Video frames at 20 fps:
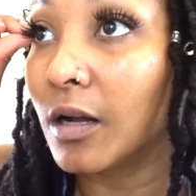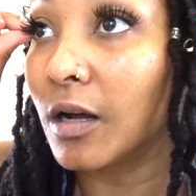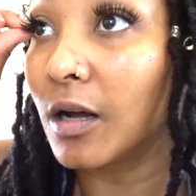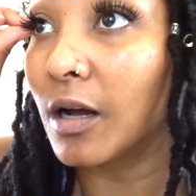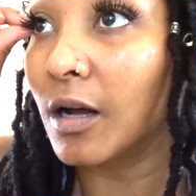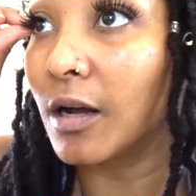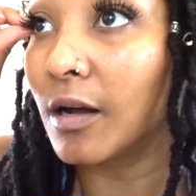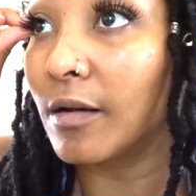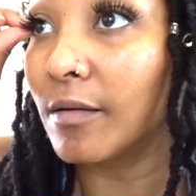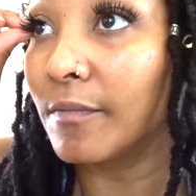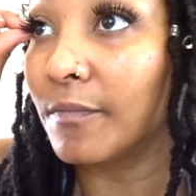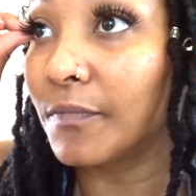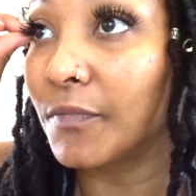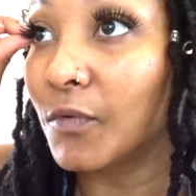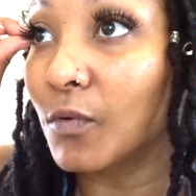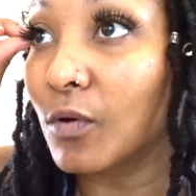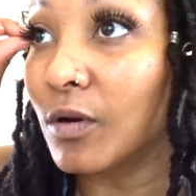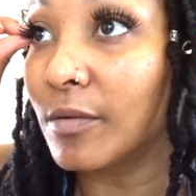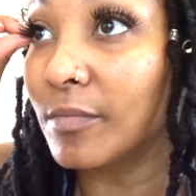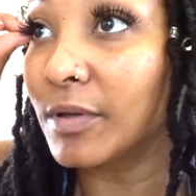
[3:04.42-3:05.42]
Um,
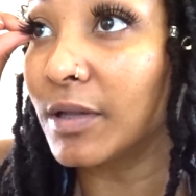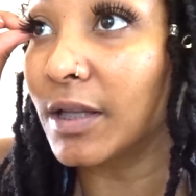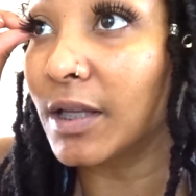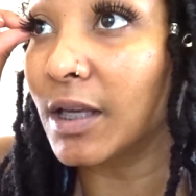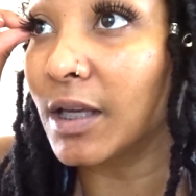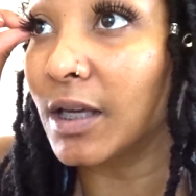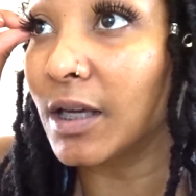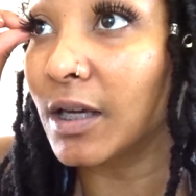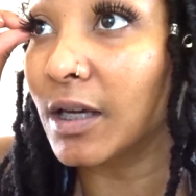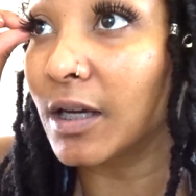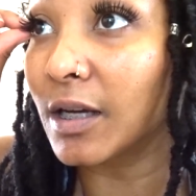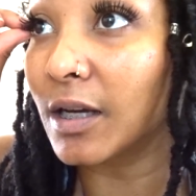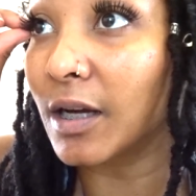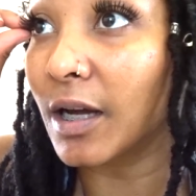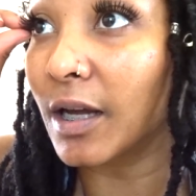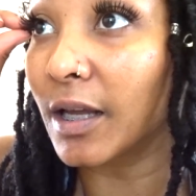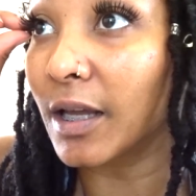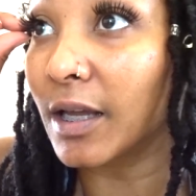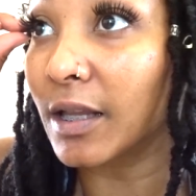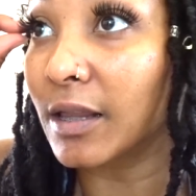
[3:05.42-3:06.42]
normally
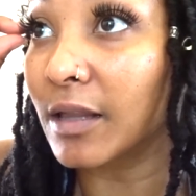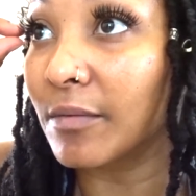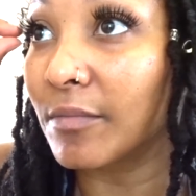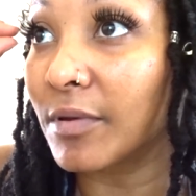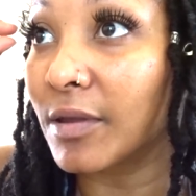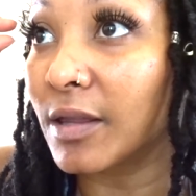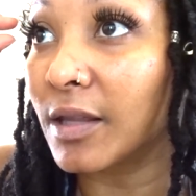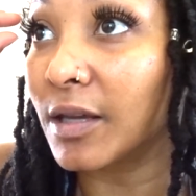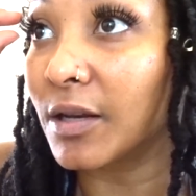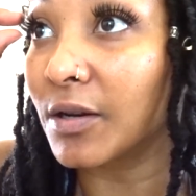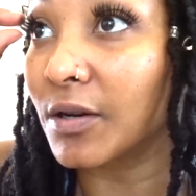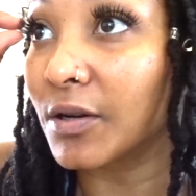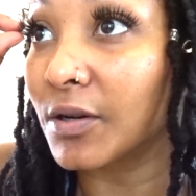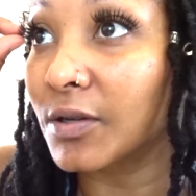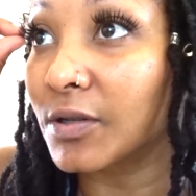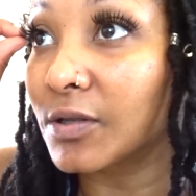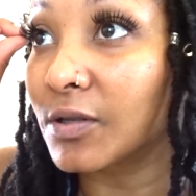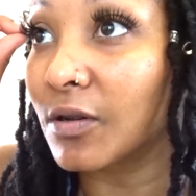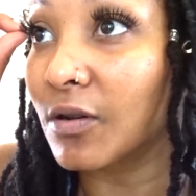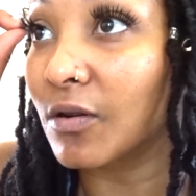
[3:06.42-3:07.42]
I get them
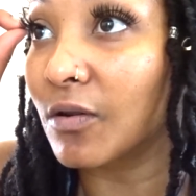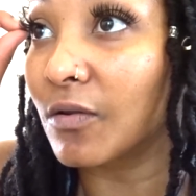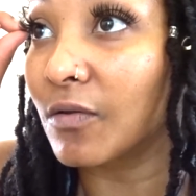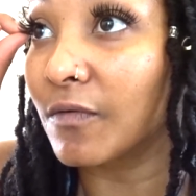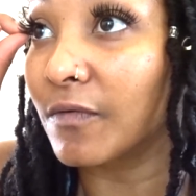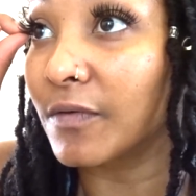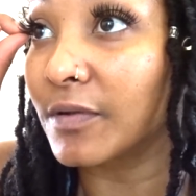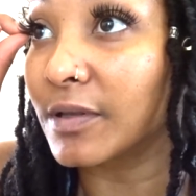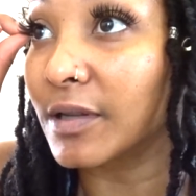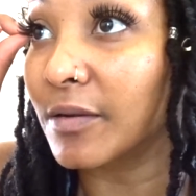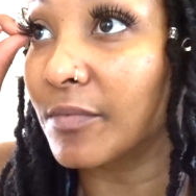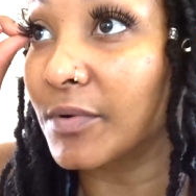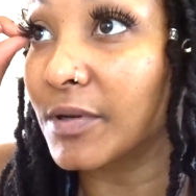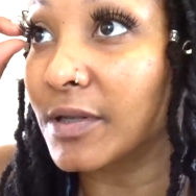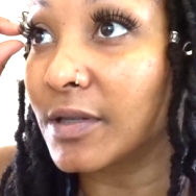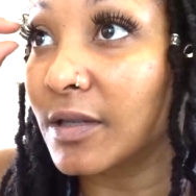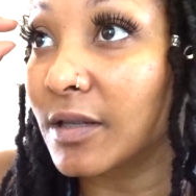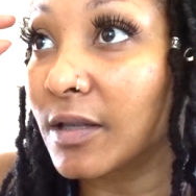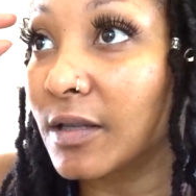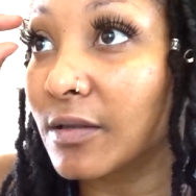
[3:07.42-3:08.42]
thinner, so for some
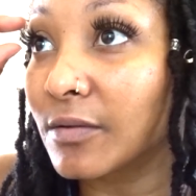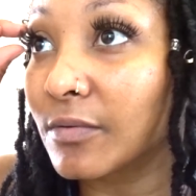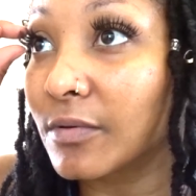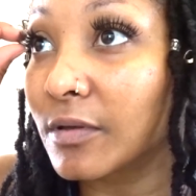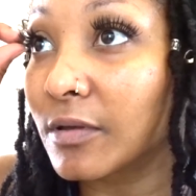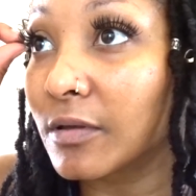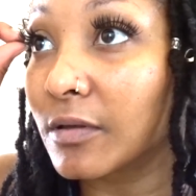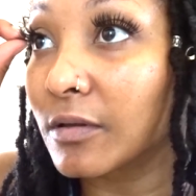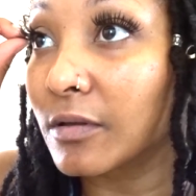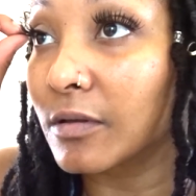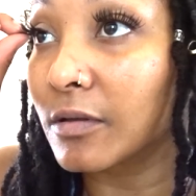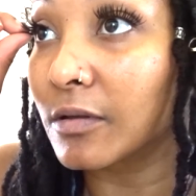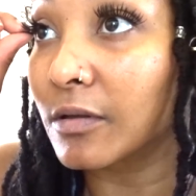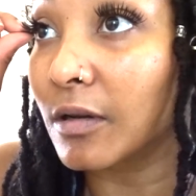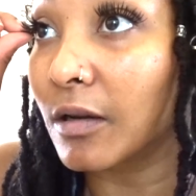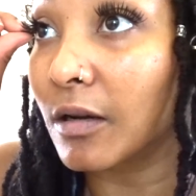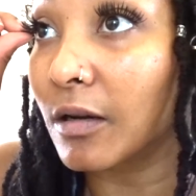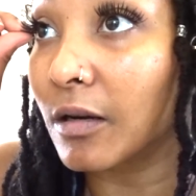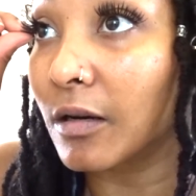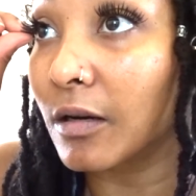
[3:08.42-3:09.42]
reason these ones
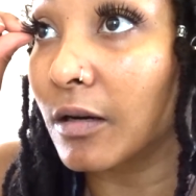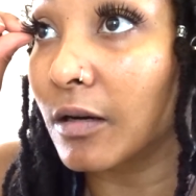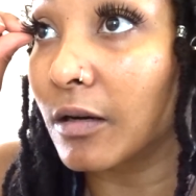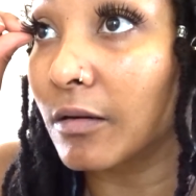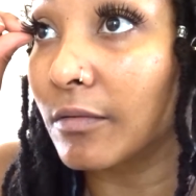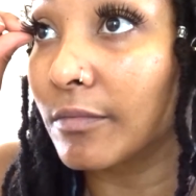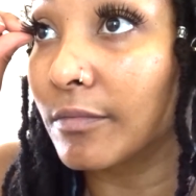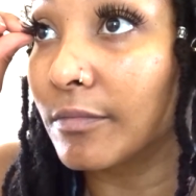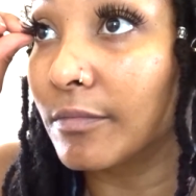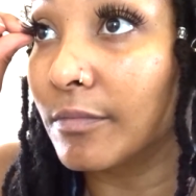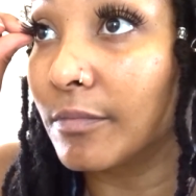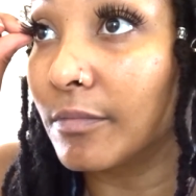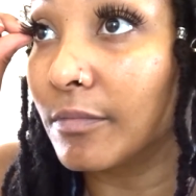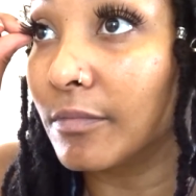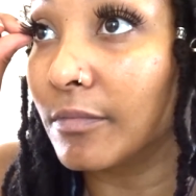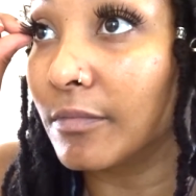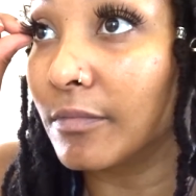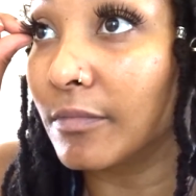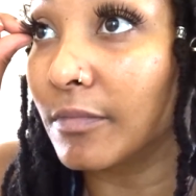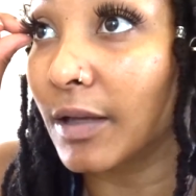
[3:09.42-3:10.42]
are
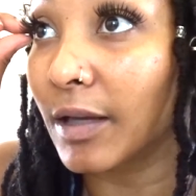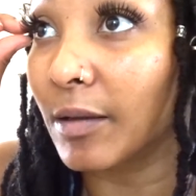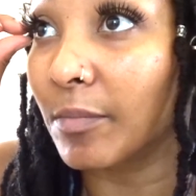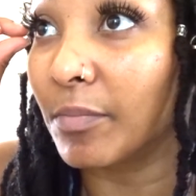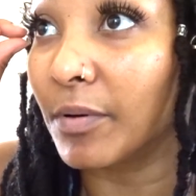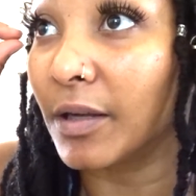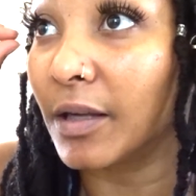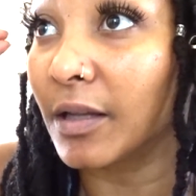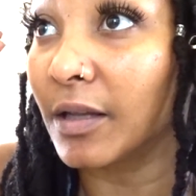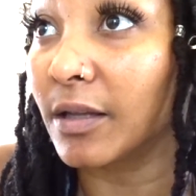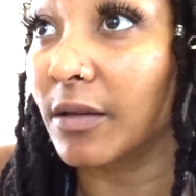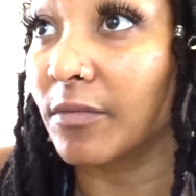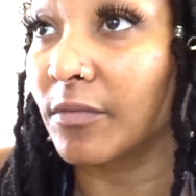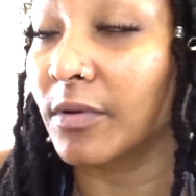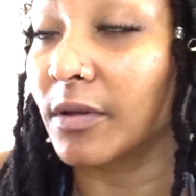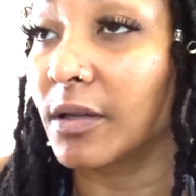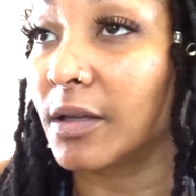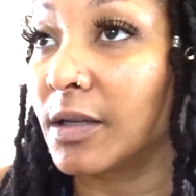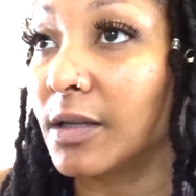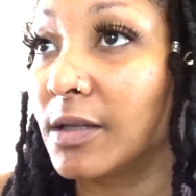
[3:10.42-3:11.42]
like peeling
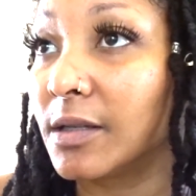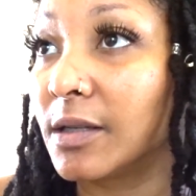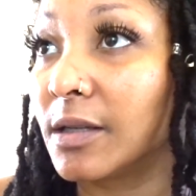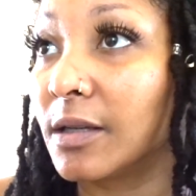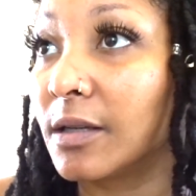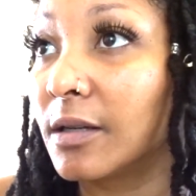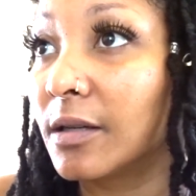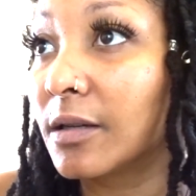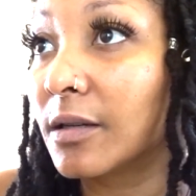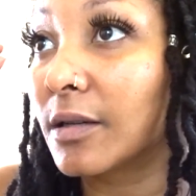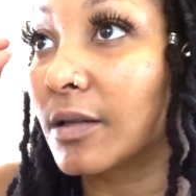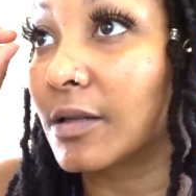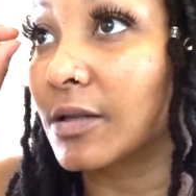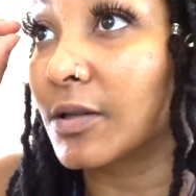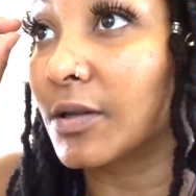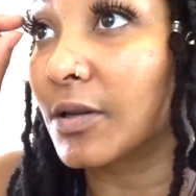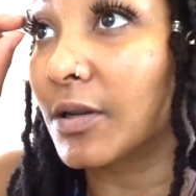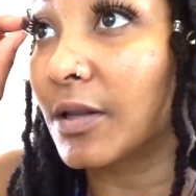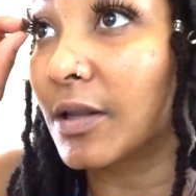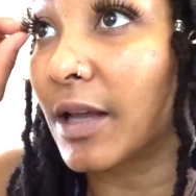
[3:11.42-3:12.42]
really easy because
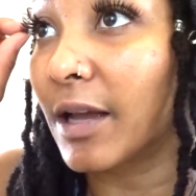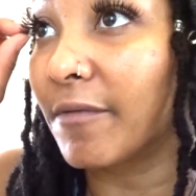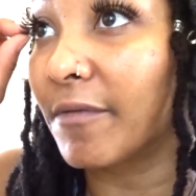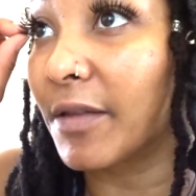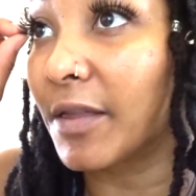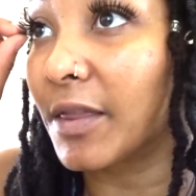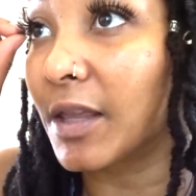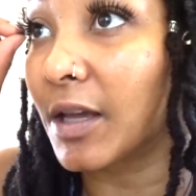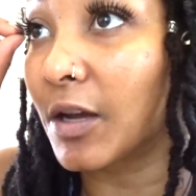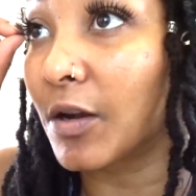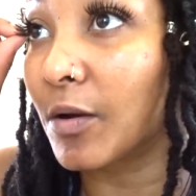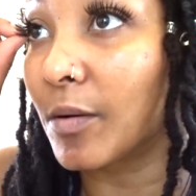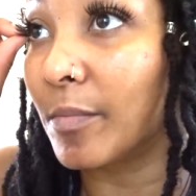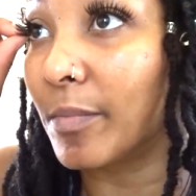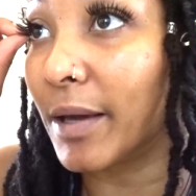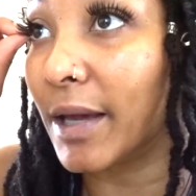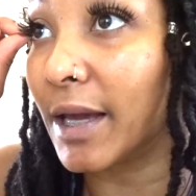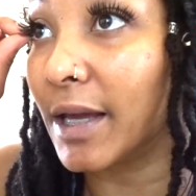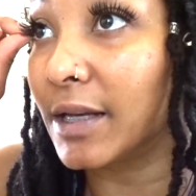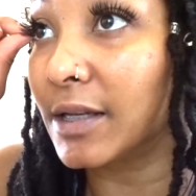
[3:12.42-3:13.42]
they have a thicker
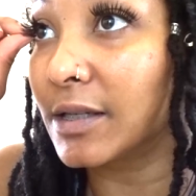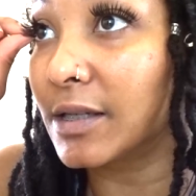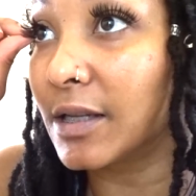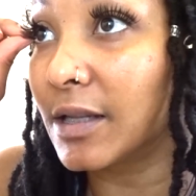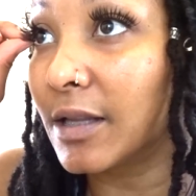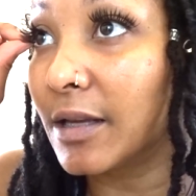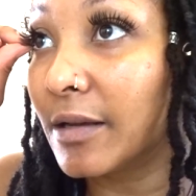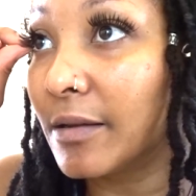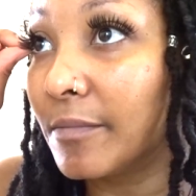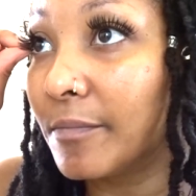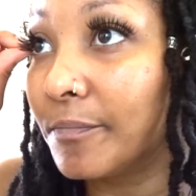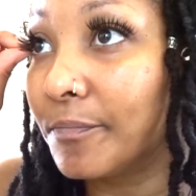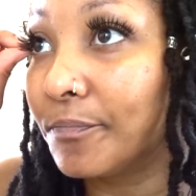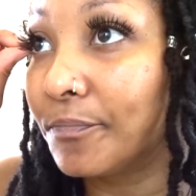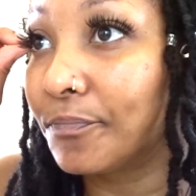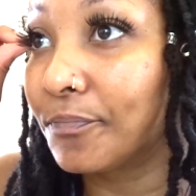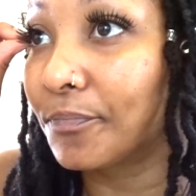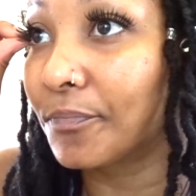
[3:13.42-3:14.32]
band to them.